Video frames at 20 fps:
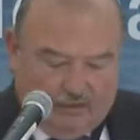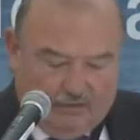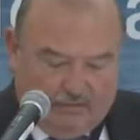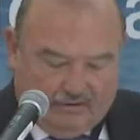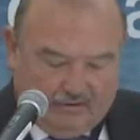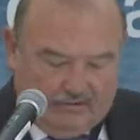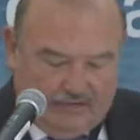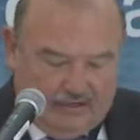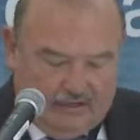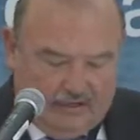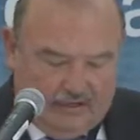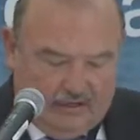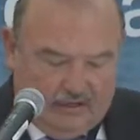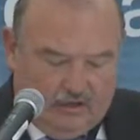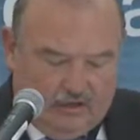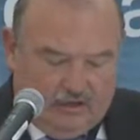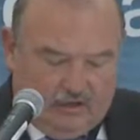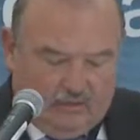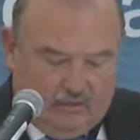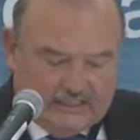Real-time
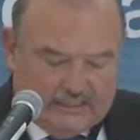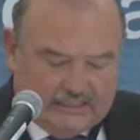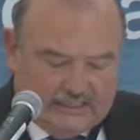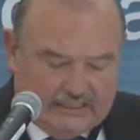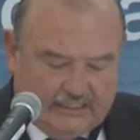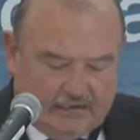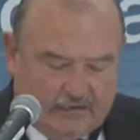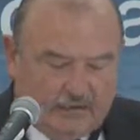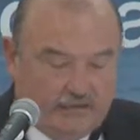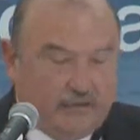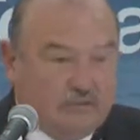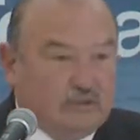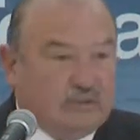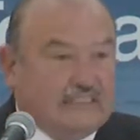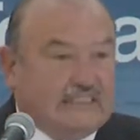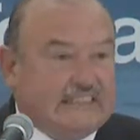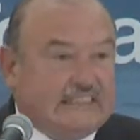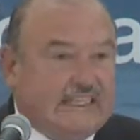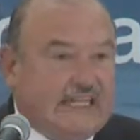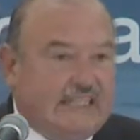supervision of the
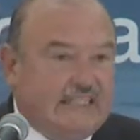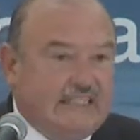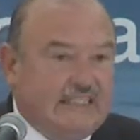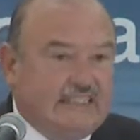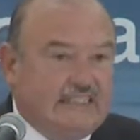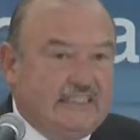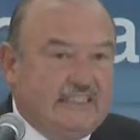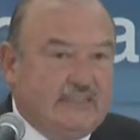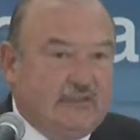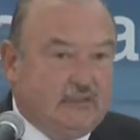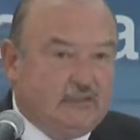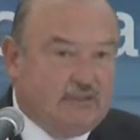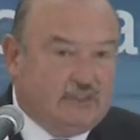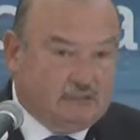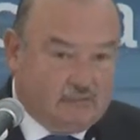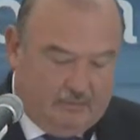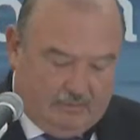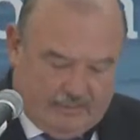information associated